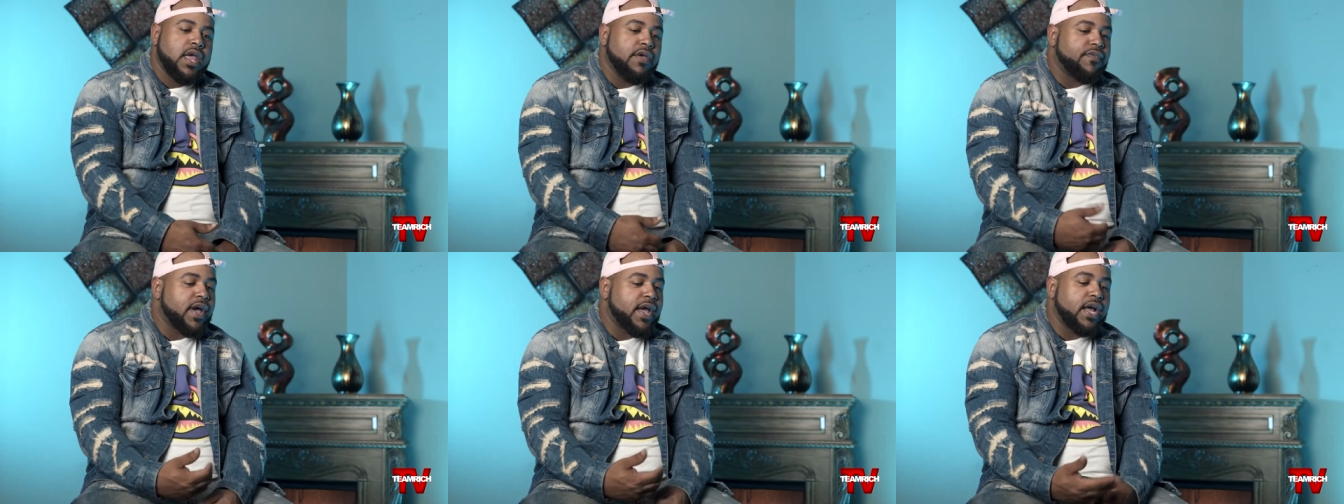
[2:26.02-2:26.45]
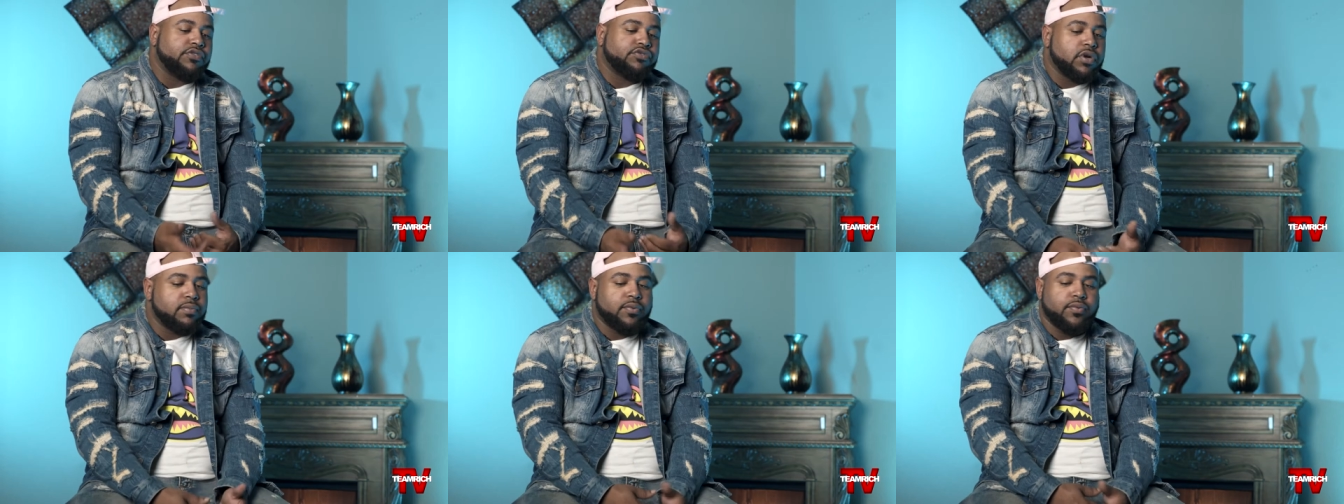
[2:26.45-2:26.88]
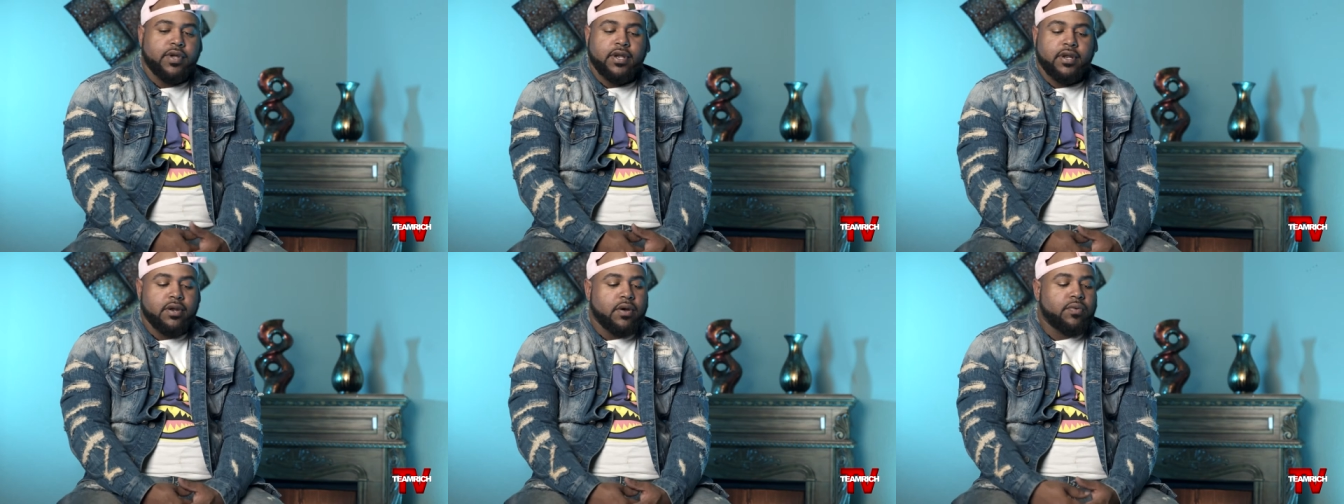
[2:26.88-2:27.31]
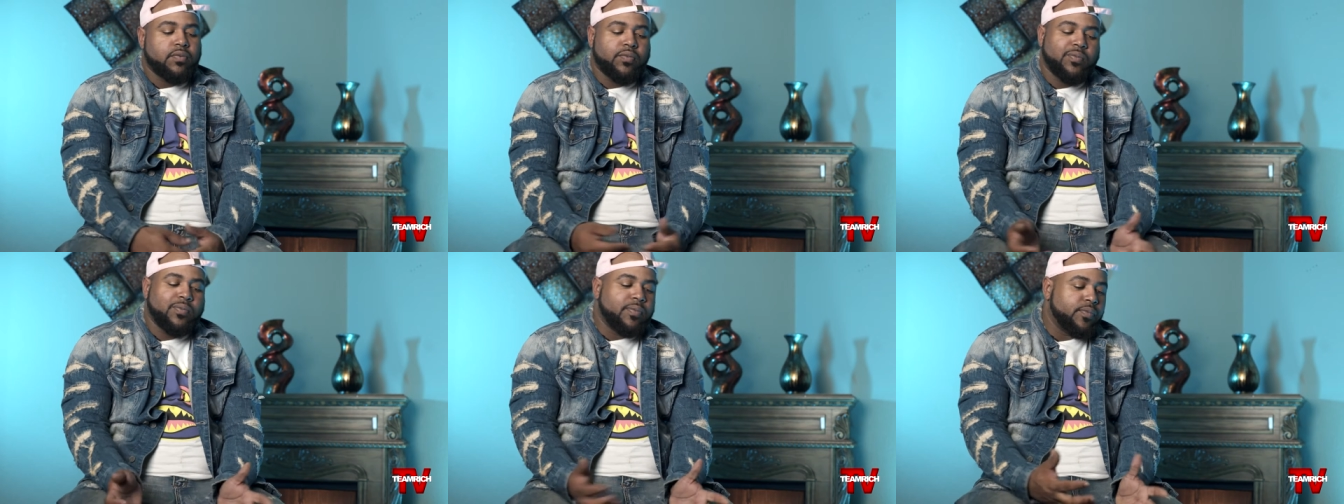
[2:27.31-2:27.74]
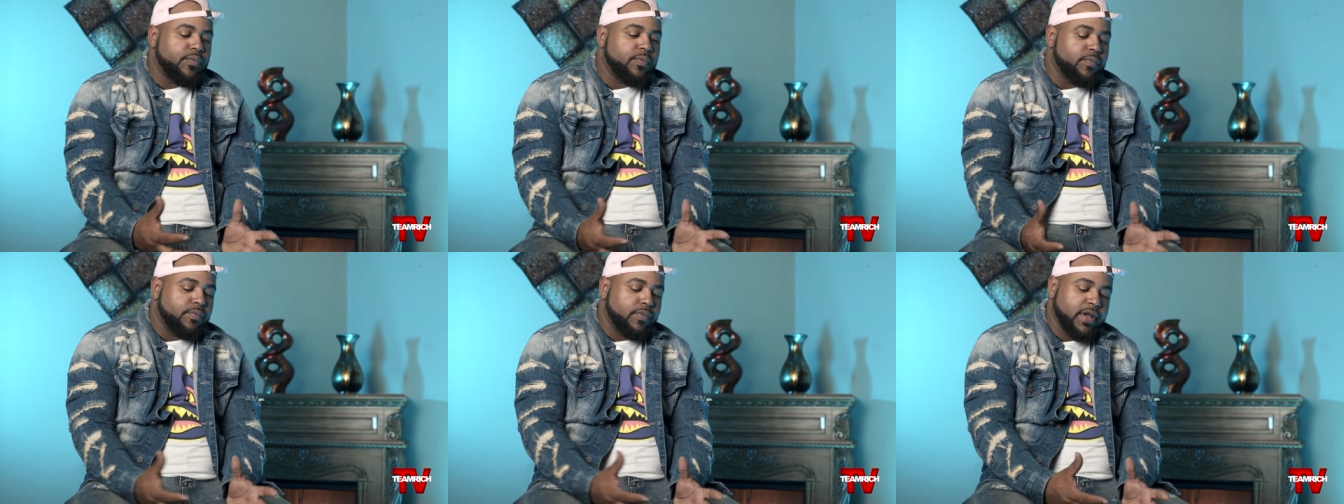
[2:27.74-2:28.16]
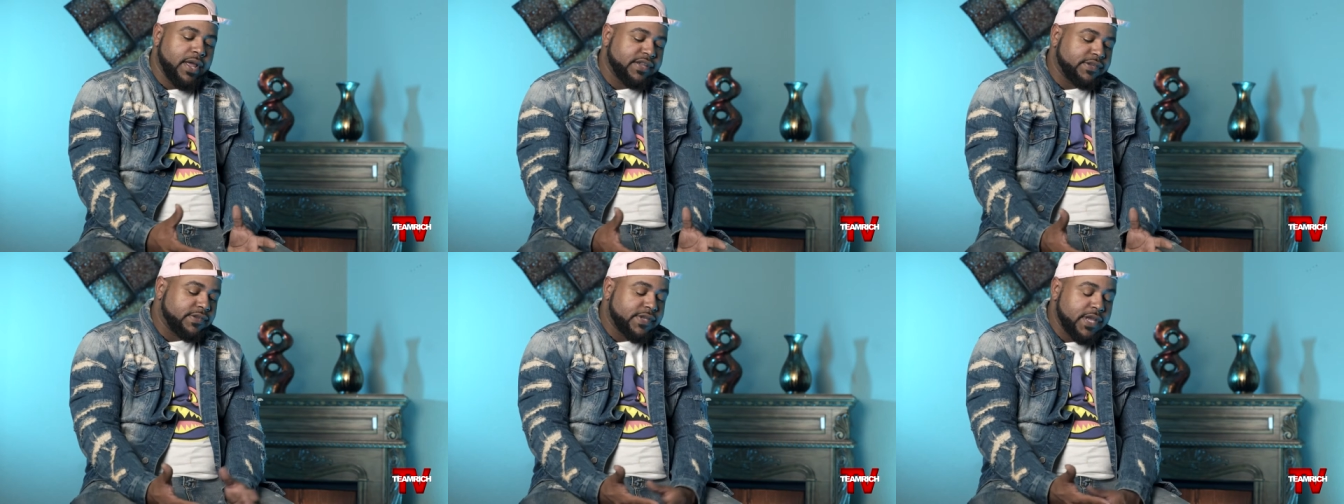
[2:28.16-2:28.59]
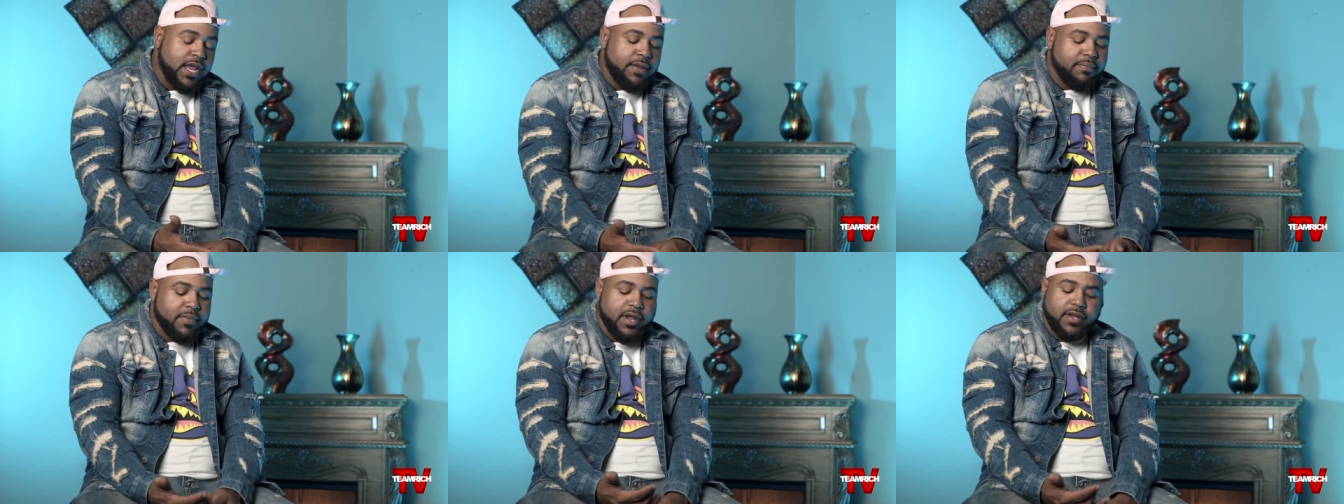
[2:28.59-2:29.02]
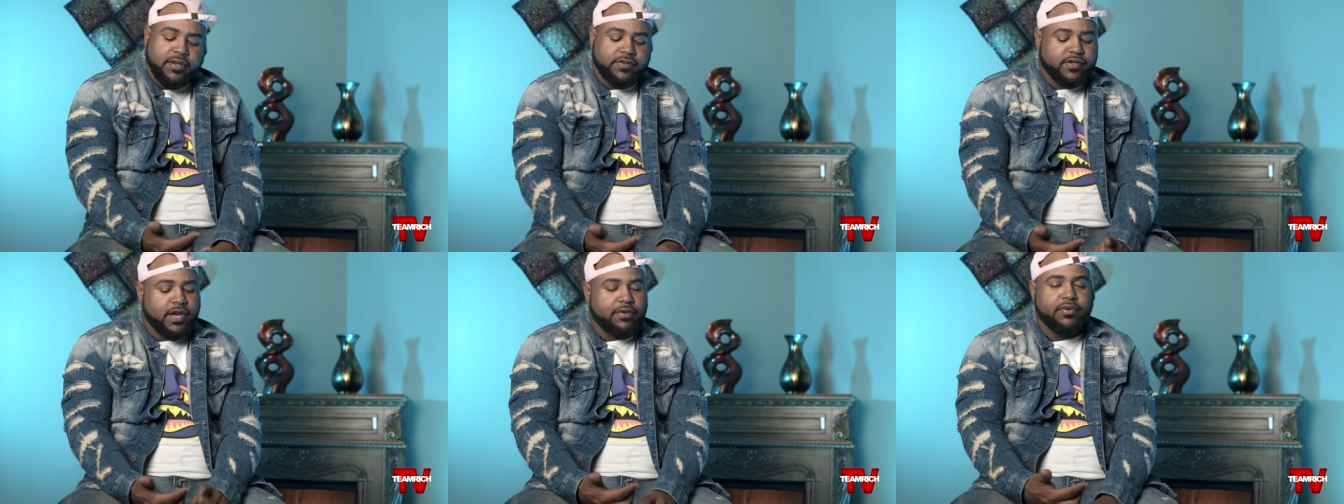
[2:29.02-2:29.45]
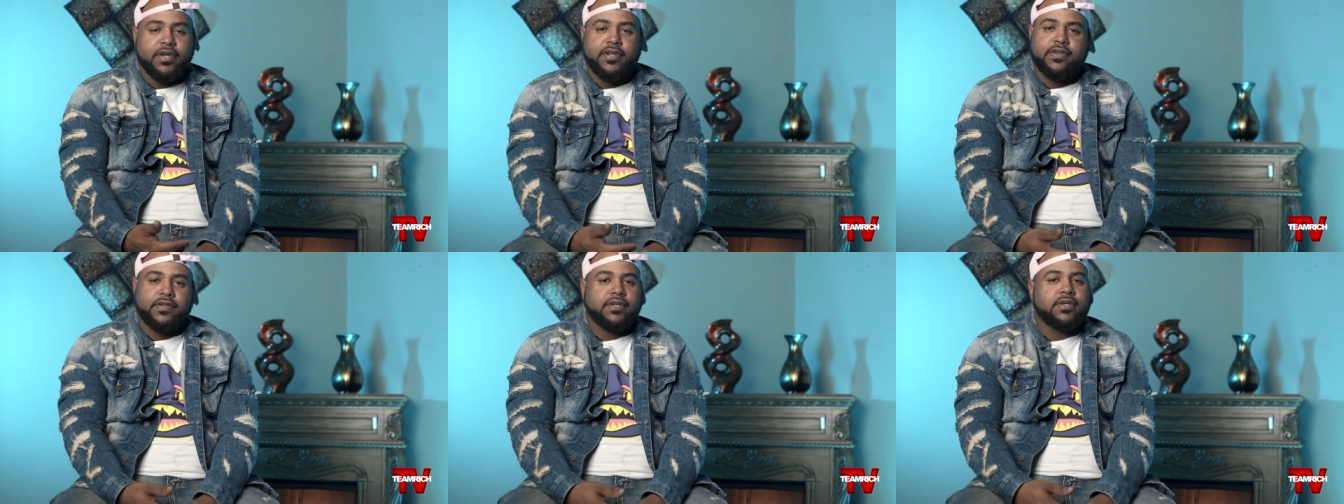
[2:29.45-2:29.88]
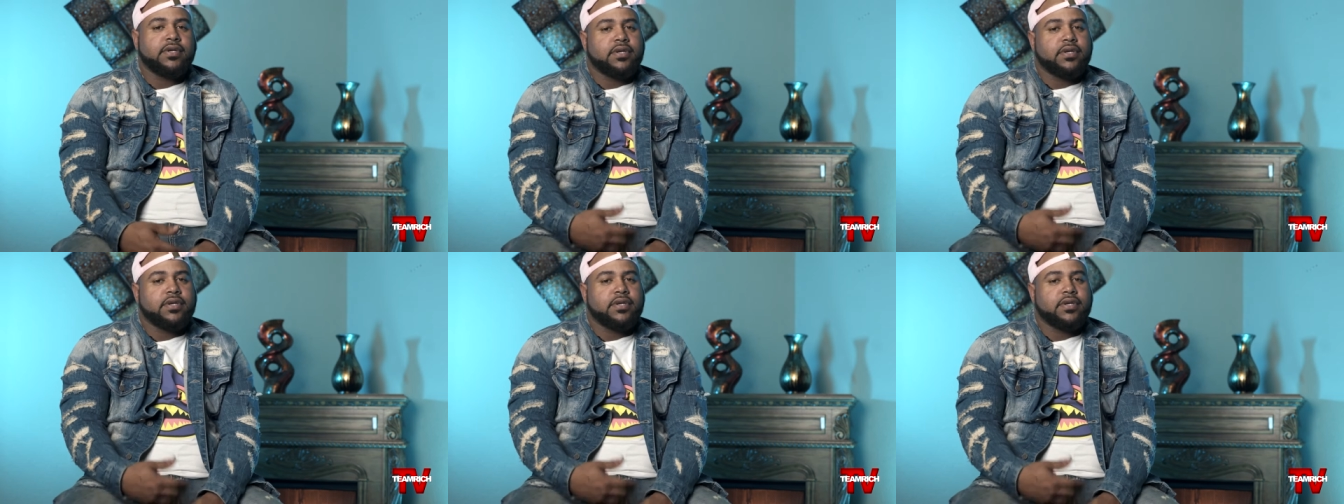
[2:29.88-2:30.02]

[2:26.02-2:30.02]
if I got trouble with, you know, as a team, me, Jay Reese,